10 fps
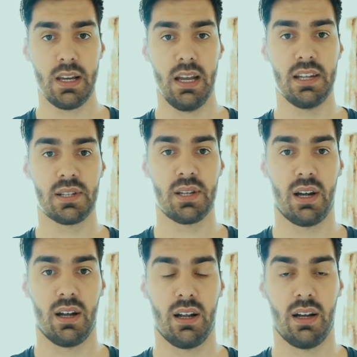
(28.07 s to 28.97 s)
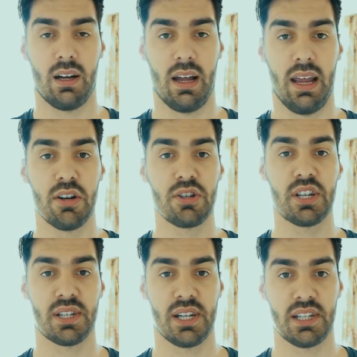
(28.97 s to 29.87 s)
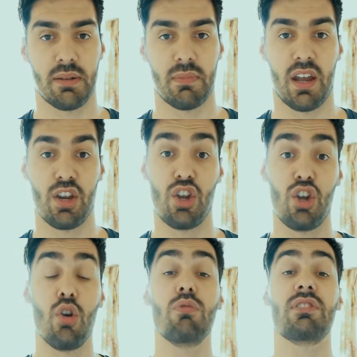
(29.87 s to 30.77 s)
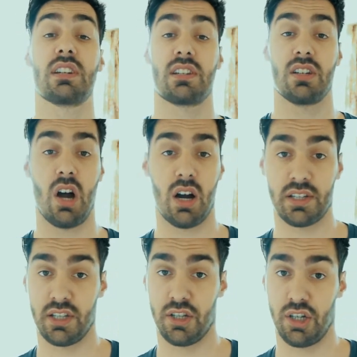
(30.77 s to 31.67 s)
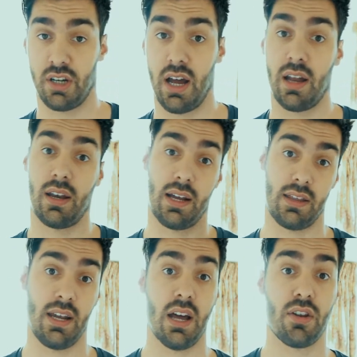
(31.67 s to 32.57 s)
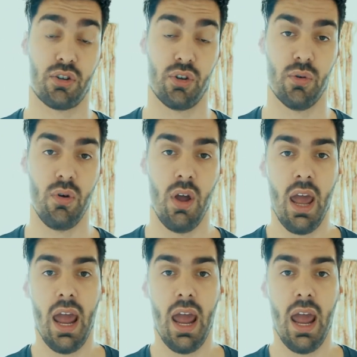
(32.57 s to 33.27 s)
is the energy system that uses oxygen unlike the other two,